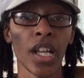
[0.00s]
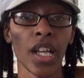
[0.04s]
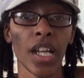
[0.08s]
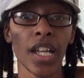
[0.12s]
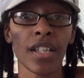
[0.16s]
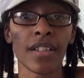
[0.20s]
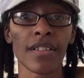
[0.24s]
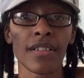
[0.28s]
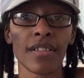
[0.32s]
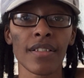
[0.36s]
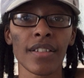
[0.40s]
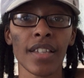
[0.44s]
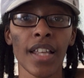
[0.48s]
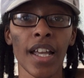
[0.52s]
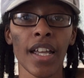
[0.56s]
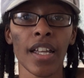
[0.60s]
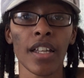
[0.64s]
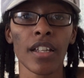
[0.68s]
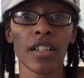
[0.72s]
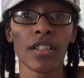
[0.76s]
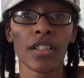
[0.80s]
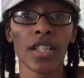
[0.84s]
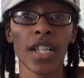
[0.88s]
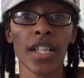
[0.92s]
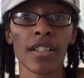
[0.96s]
It's like
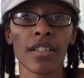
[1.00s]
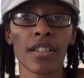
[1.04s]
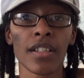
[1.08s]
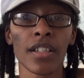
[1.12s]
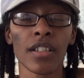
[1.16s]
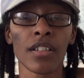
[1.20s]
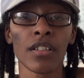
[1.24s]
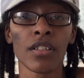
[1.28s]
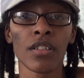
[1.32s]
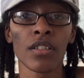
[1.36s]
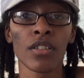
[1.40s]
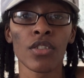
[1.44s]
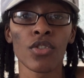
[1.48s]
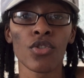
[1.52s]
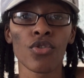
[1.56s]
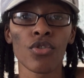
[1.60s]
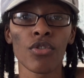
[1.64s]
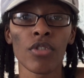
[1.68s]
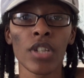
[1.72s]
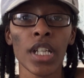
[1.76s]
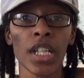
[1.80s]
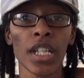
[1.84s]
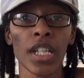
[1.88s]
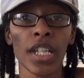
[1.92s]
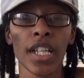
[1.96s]
getting
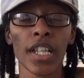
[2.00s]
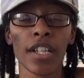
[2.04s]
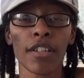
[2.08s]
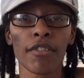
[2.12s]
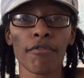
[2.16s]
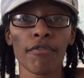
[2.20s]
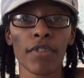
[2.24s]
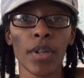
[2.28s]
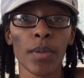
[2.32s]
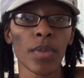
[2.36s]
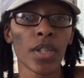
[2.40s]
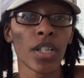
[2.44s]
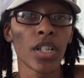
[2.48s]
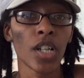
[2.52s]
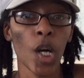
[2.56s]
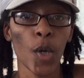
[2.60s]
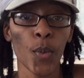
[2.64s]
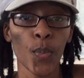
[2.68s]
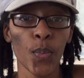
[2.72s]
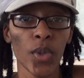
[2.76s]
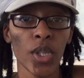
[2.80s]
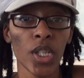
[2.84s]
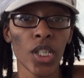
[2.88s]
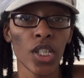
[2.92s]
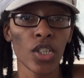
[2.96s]
training from the
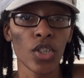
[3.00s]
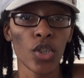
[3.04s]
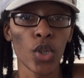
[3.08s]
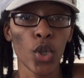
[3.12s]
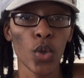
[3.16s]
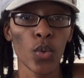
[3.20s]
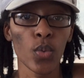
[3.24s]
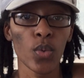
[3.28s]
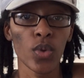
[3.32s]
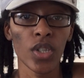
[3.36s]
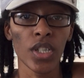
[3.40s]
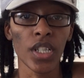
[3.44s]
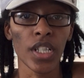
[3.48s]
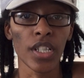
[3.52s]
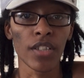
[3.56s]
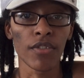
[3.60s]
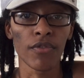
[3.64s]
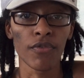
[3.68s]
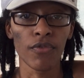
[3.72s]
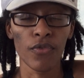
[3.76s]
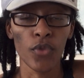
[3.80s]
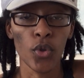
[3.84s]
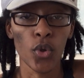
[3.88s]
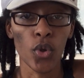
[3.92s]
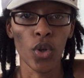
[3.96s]
company you're working
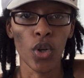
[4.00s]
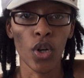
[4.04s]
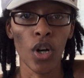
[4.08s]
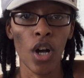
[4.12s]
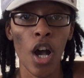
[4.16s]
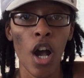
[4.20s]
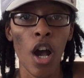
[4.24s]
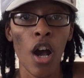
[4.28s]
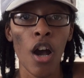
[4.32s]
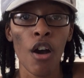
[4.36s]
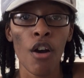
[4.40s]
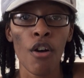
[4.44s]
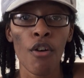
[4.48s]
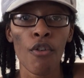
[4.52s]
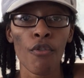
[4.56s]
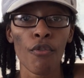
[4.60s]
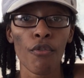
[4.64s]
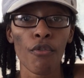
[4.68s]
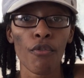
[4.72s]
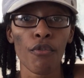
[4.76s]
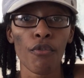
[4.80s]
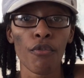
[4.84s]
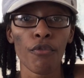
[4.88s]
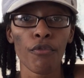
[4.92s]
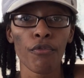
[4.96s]
for
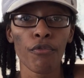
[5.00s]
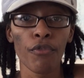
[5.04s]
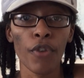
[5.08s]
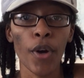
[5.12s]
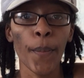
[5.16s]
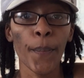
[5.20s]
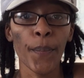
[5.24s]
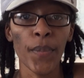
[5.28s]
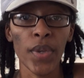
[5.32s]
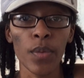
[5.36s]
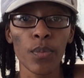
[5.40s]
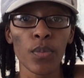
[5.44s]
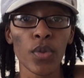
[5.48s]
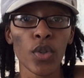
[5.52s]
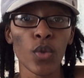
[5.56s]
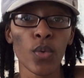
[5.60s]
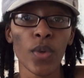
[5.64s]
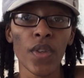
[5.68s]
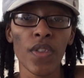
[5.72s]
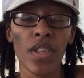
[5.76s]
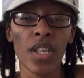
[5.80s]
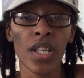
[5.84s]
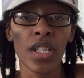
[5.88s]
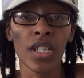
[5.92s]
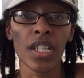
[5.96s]
from people
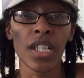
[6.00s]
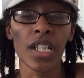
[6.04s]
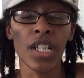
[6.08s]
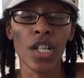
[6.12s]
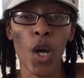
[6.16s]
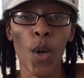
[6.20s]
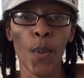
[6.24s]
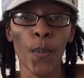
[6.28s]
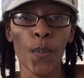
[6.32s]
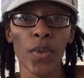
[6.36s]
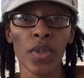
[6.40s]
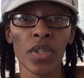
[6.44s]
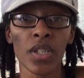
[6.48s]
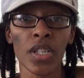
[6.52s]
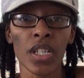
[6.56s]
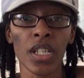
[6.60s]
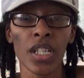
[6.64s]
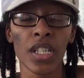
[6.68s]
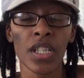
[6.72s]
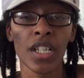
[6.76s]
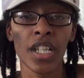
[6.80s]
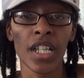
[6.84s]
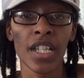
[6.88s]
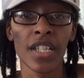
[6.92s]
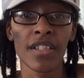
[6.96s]
within the
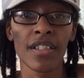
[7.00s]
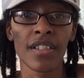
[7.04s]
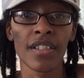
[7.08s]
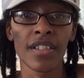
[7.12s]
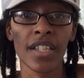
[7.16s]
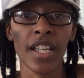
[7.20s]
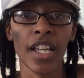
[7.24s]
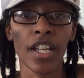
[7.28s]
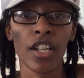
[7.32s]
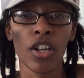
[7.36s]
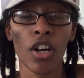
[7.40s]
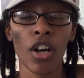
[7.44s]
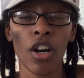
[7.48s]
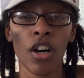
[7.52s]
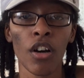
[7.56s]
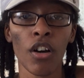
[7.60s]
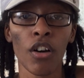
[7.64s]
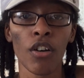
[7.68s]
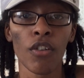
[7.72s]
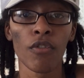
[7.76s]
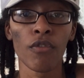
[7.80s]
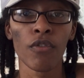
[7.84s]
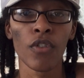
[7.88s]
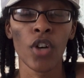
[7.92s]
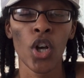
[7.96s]
company instead
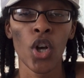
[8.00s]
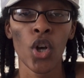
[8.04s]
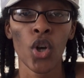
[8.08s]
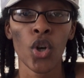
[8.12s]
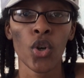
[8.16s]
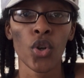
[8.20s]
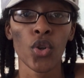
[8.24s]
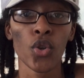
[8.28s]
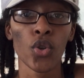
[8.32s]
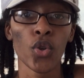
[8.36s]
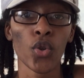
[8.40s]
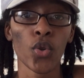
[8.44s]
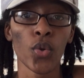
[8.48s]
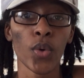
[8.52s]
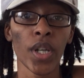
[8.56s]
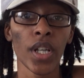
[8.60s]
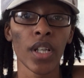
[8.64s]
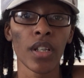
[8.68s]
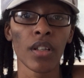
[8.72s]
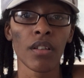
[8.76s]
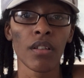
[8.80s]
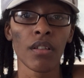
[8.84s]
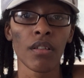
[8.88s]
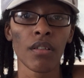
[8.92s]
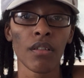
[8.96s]
of
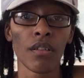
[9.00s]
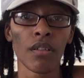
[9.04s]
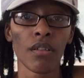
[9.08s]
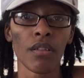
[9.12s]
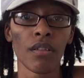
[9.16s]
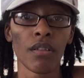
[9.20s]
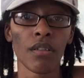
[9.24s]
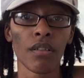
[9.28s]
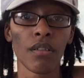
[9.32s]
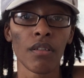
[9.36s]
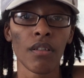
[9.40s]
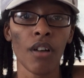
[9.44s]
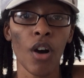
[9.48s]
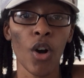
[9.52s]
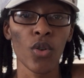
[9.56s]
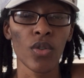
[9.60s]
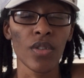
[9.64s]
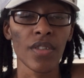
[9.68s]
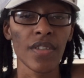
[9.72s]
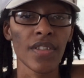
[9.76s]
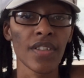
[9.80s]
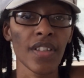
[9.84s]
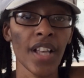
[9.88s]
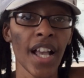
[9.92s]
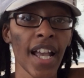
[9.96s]
going
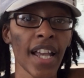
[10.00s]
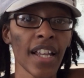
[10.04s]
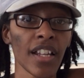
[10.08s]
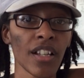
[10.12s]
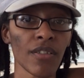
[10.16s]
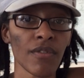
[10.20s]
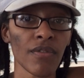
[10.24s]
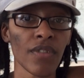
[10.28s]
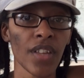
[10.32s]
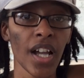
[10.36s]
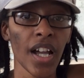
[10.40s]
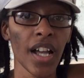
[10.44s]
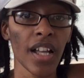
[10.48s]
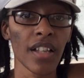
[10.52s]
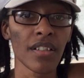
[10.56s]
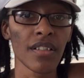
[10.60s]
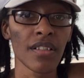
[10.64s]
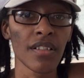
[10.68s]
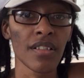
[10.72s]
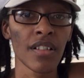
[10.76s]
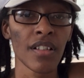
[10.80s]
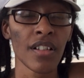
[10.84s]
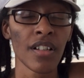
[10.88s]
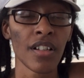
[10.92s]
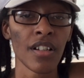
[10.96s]
outside of
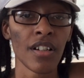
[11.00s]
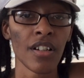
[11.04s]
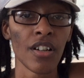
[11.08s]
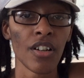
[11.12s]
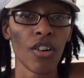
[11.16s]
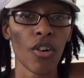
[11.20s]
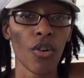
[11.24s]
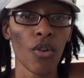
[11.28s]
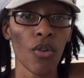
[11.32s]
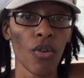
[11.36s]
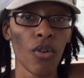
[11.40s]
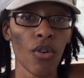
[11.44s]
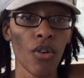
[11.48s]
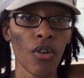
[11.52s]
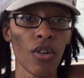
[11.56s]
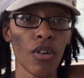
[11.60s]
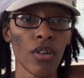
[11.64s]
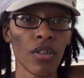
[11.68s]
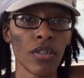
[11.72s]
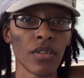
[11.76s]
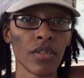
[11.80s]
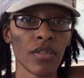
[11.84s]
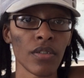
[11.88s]
that or